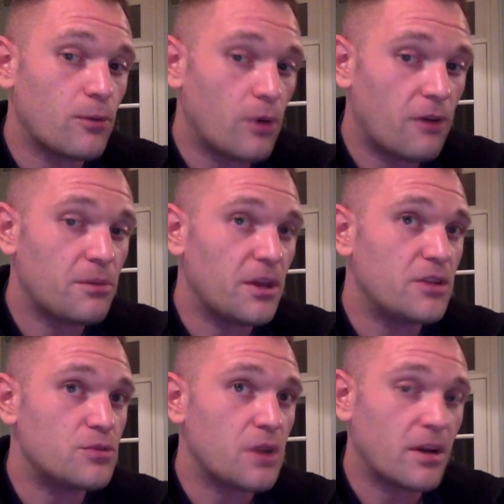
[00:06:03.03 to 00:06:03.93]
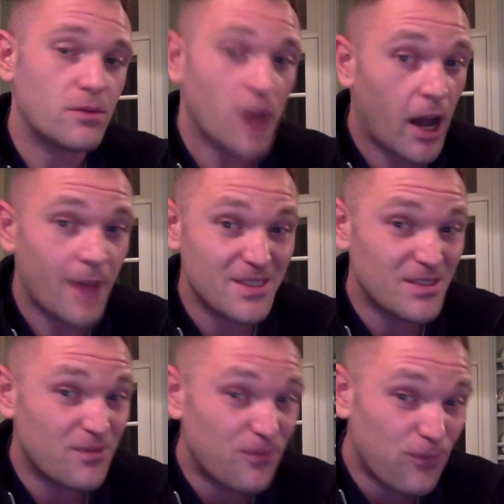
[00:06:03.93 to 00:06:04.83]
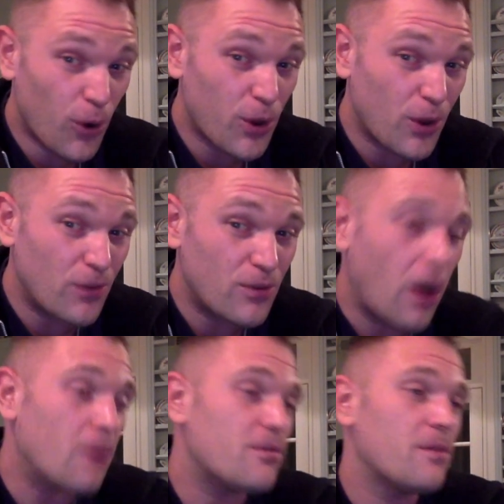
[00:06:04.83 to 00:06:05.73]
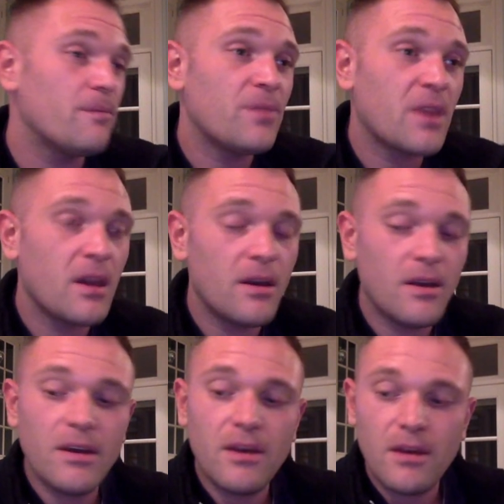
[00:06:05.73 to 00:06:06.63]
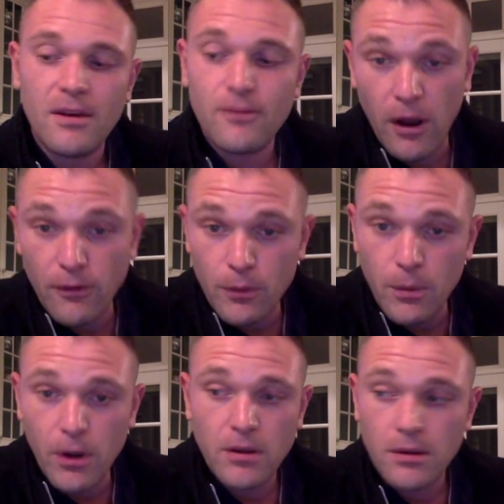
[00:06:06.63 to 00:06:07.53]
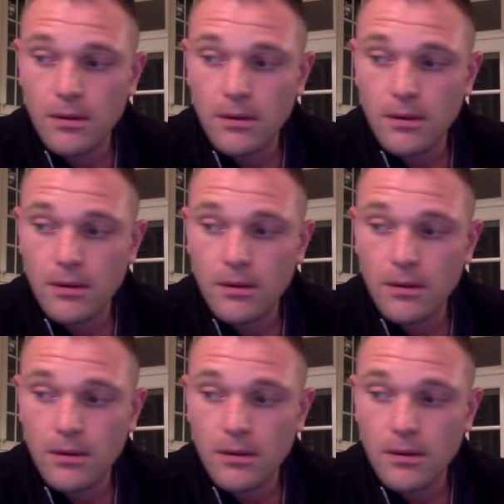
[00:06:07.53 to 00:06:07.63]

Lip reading: rough place right now. Times is freaking tough for everybody.